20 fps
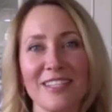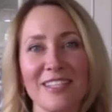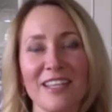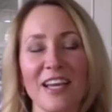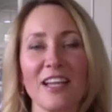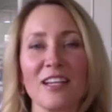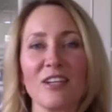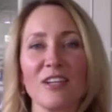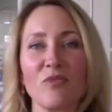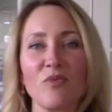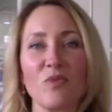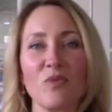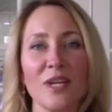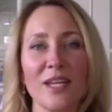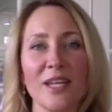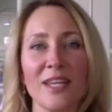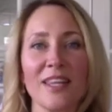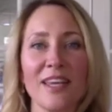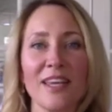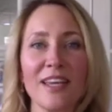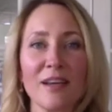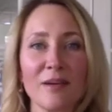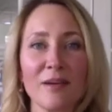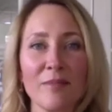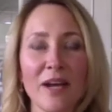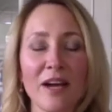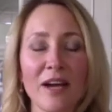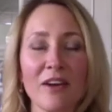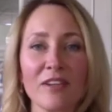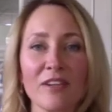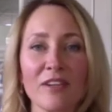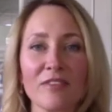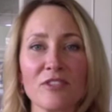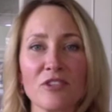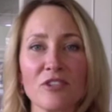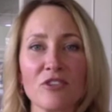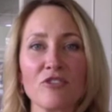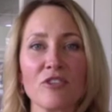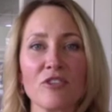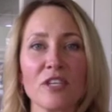That when they come out of
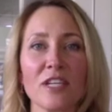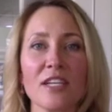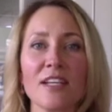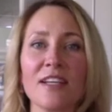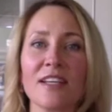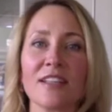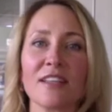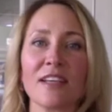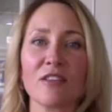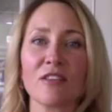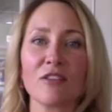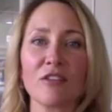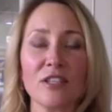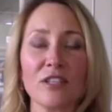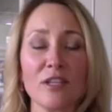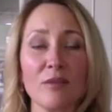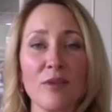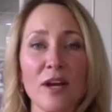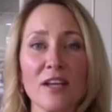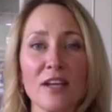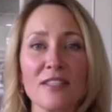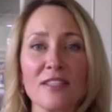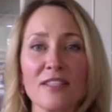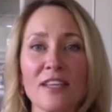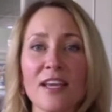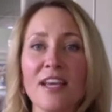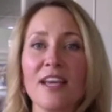surgery and they look at their breasts,